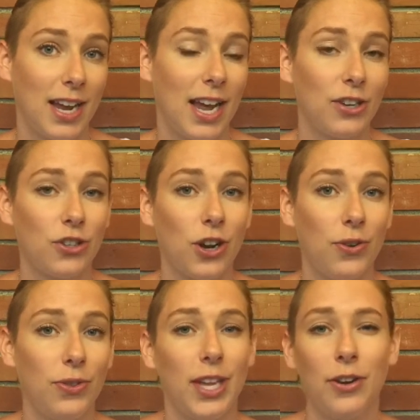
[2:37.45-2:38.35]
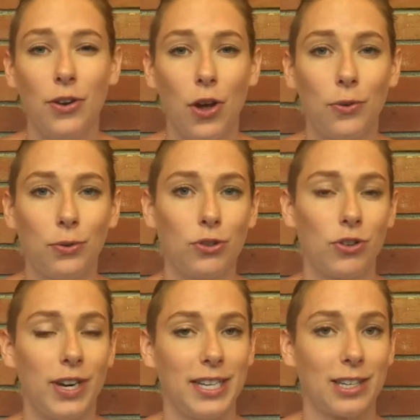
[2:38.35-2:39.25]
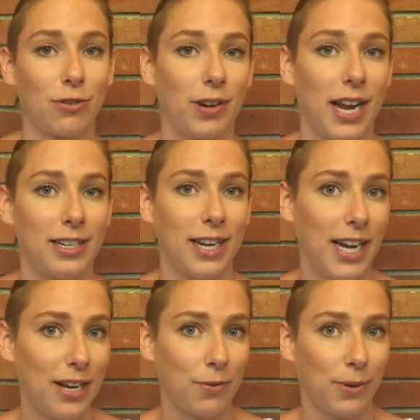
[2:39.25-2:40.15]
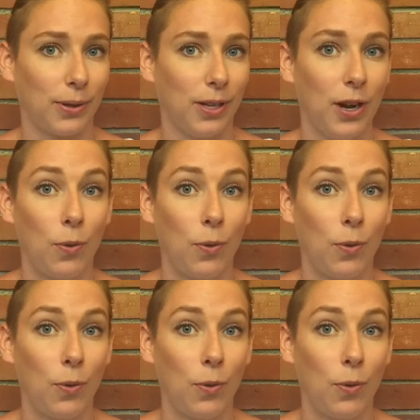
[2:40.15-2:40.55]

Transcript: has shown that not all trees are created equal